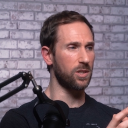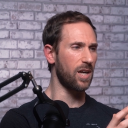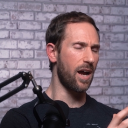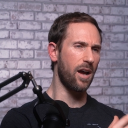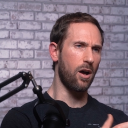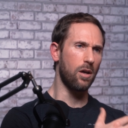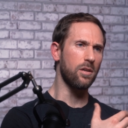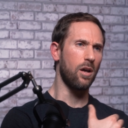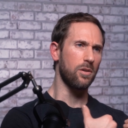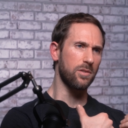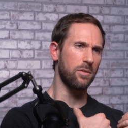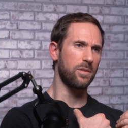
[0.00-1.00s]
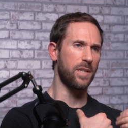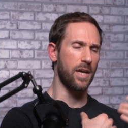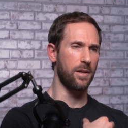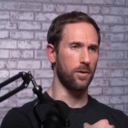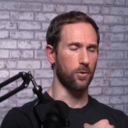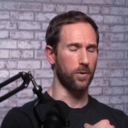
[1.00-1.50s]
I also
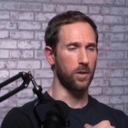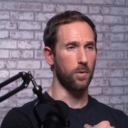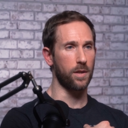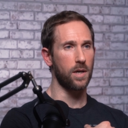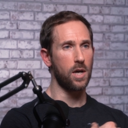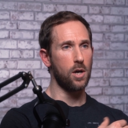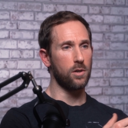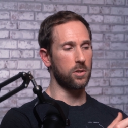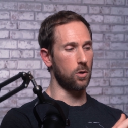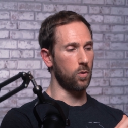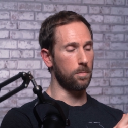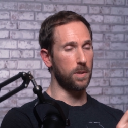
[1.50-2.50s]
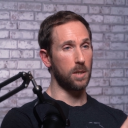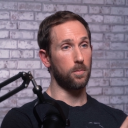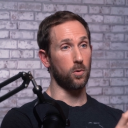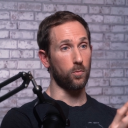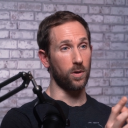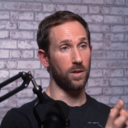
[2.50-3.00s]
tend to agree with. So when
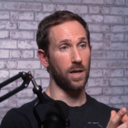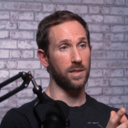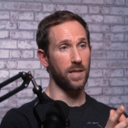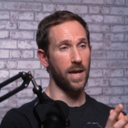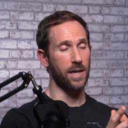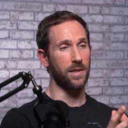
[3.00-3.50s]
people realize, hey, they